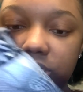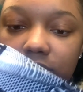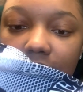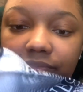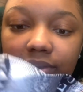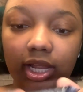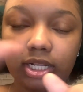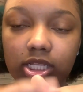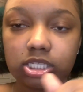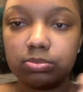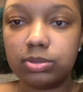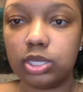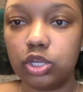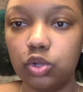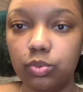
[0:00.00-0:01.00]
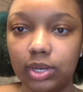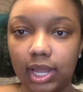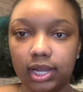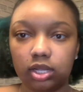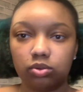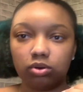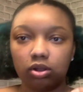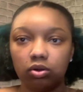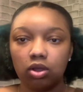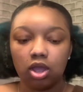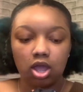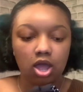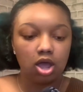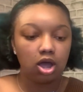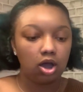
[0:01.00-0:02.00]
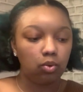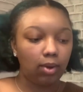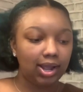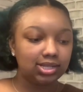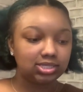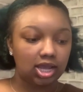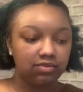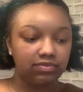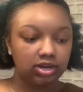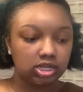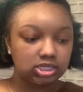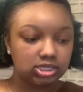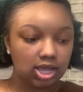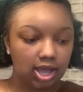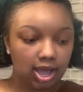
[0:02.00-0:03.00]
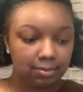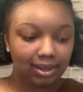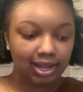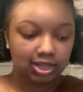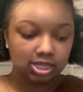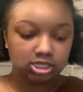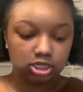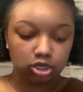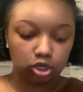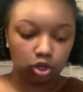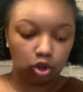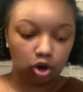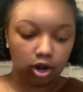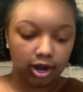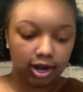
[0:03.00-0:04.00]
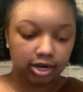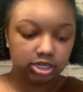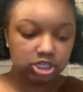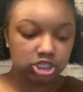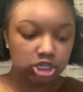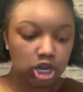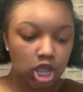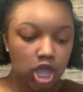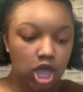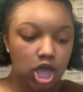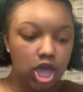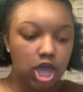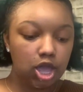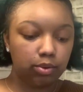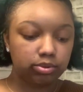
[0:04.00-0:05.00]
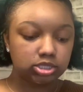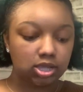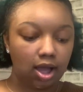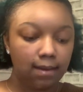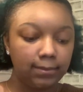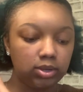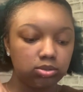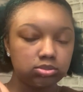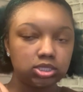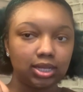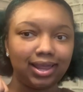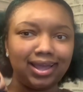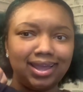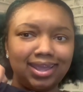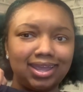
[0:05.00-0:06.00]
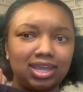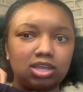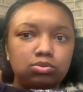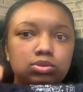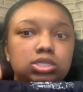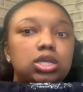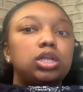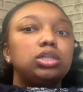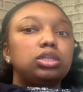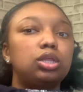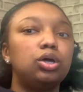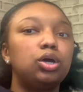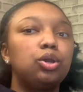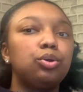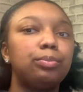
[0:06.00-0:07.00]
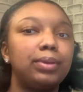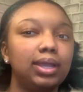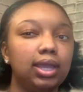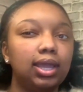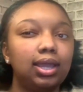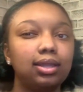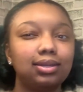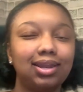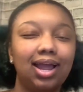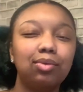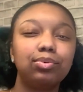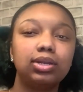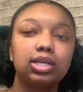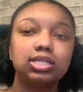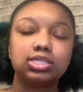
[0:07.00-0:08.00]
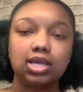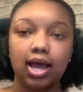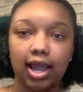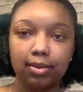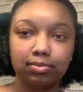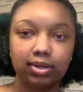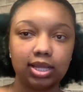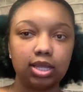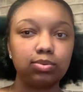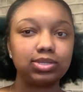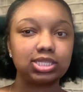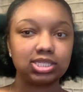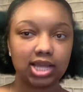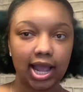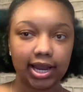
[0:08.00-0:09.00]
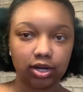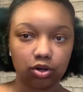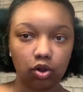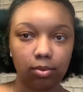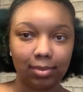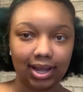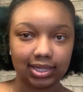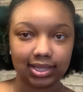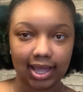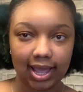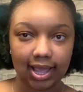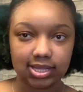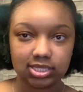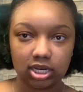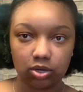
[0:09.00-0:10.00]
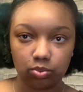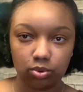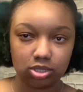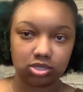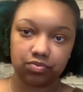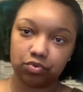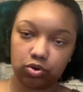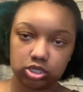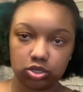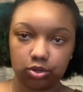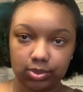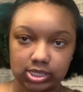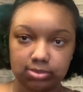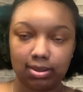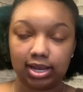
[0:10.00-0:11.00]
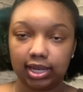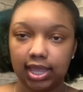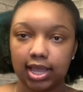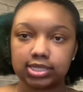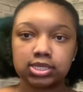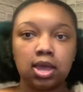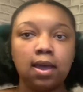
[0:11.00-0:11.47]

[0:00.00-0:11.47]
I feel like this would be cute with, like, you know, a white tight fitted top. I got this in a large. It was almost like, it was a little bit, not really tight, but it was tighter on my thighs than it was, of course, on the rest of my legs.